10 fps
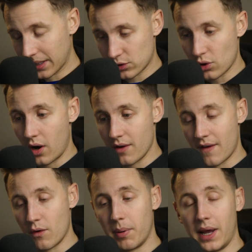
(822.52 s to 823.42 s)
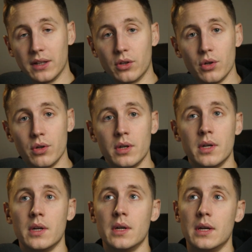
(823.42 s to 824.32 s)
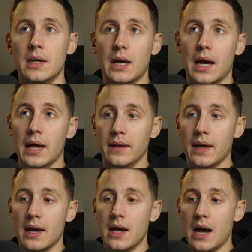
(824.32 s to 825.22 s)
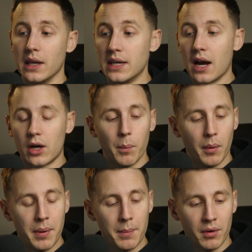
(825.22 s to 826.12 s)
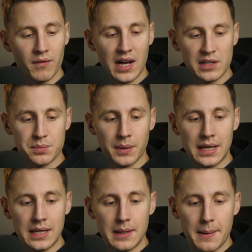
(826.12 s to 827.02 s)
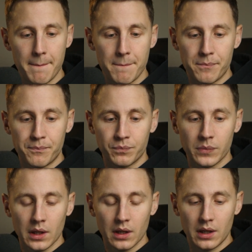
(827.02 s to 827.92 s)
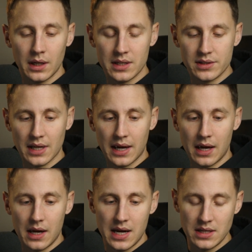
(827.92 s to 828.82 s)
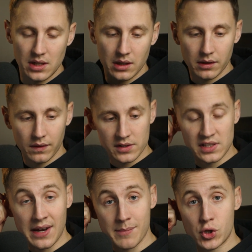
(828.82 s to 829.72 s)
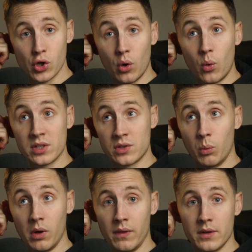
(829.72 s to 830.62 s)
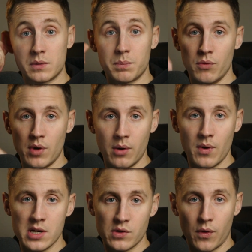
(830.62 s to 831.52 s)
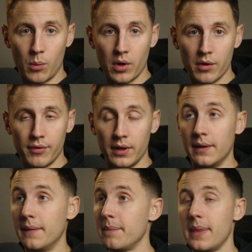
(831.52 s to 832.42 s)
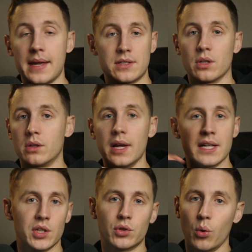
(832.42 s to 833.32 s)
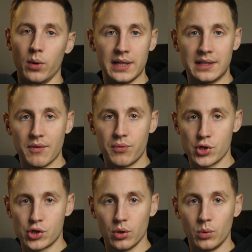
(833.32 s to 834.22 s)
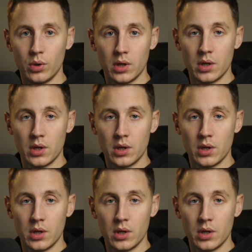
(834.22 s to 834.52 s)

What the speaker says: crowd I've ever played to. And yeah, a couple of people have asked me, is it the same show as the one that's been rearranged for the Waterfront? It's a totally different show.